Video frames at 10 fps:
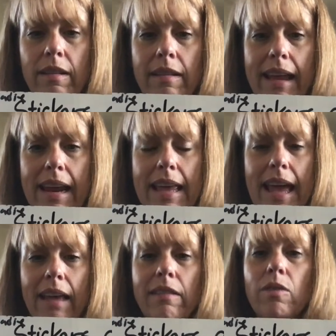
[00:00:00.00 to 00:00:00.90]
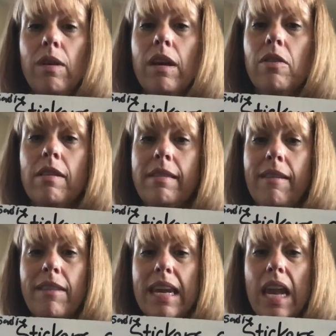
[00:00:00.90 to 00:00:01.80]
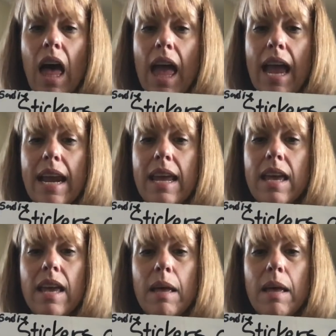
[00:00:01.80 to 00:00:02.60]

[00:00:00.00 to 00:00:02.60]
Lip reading: Sadie has 379.